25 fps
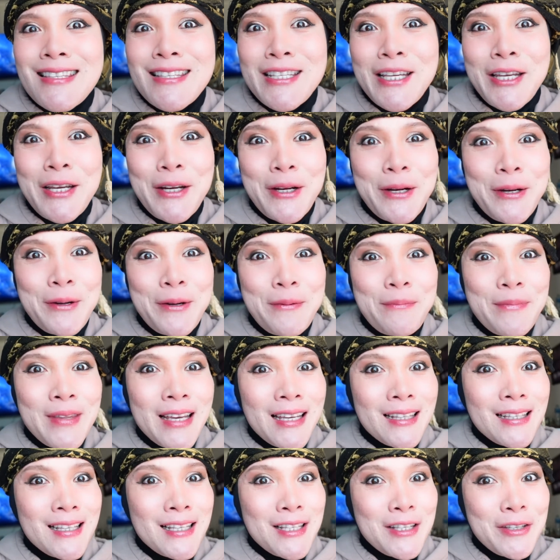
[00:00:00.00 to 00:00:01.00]
serum
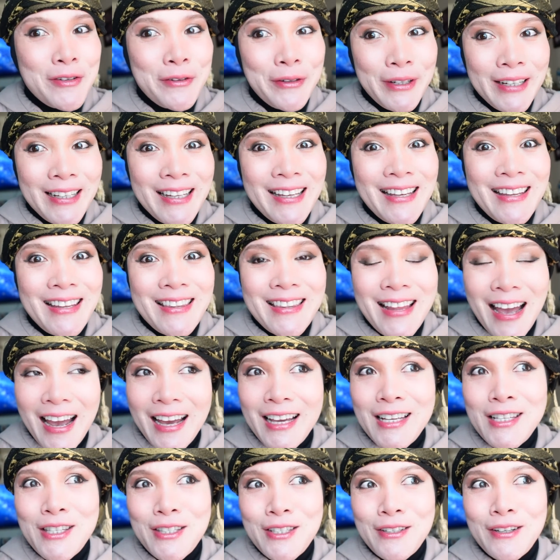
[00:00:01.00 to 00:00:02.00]
that is really
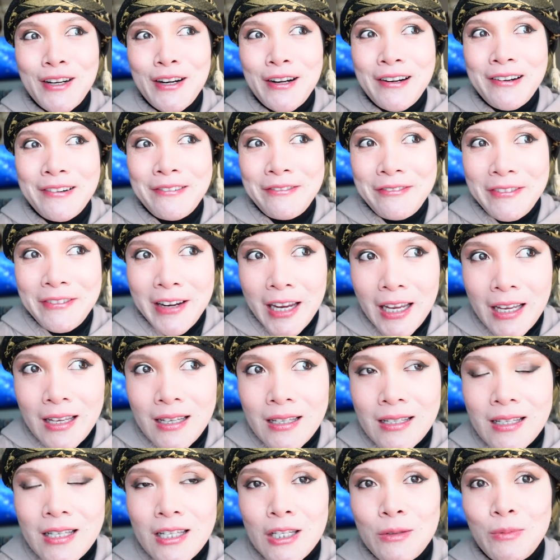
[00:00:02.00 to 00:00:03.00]
nice on our
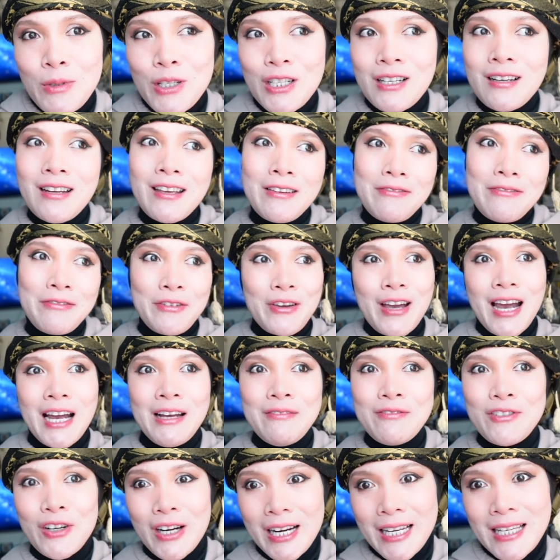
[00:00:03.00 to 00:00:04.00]
face, especially if you
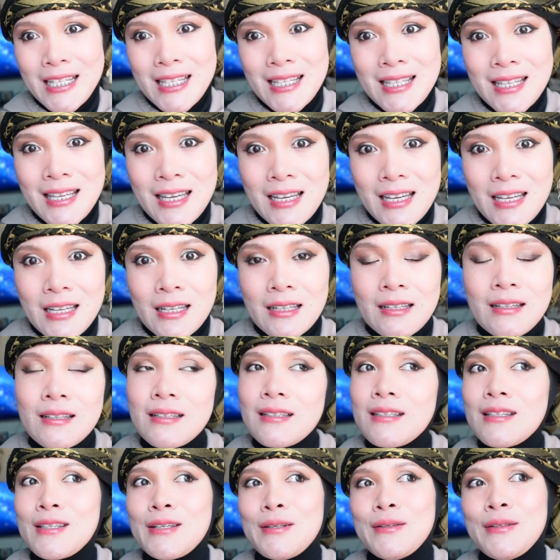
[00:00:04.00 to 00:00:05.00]
have dry skin.
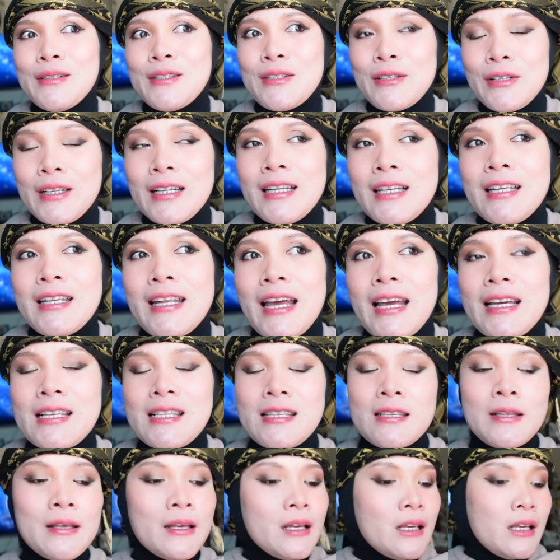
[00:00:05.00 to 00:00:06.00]
So it's really
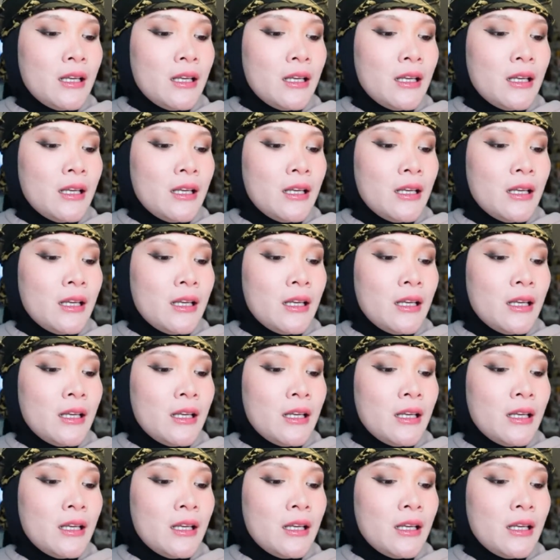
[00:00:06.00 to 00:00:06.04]
nice.